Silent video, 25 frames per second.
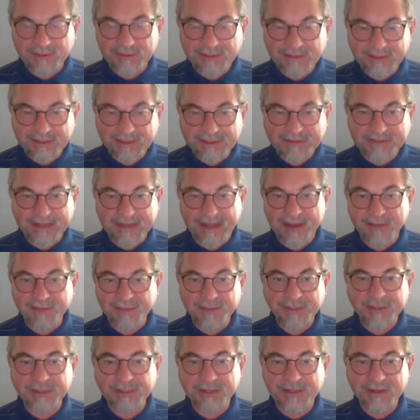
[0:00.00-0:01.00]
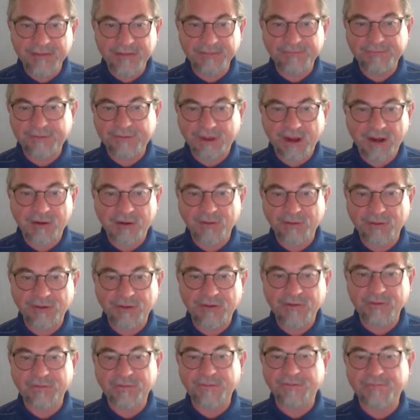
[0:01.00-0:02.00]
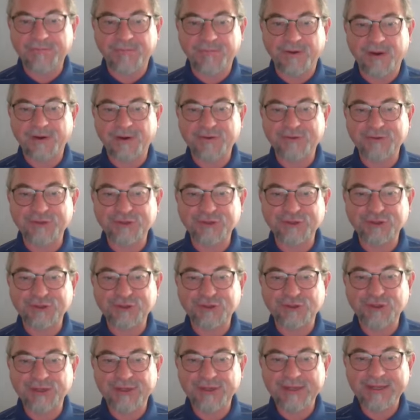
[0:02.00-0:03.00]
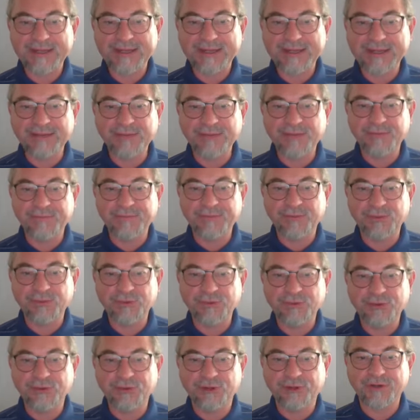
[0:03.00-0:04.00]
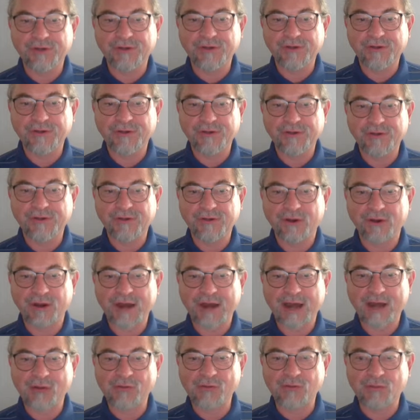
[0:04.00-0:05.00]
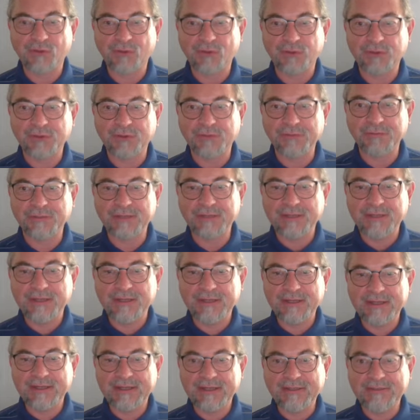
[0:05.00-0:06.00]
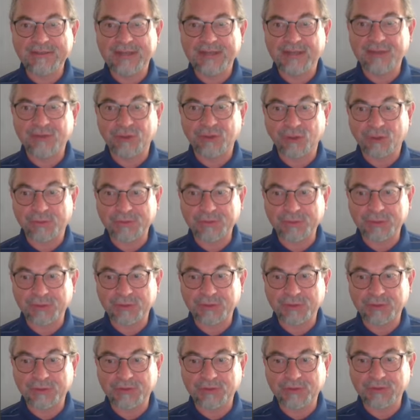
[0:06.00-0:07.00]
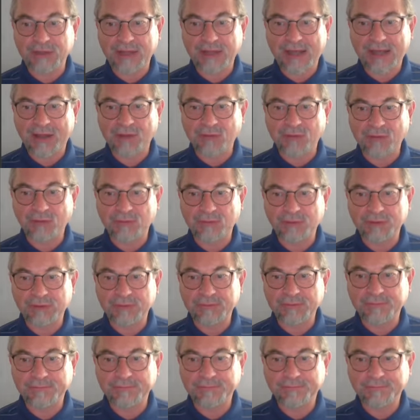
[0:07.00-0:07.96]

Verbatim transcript: examine if our farthest in the future algorithm is that an optimal algorithm.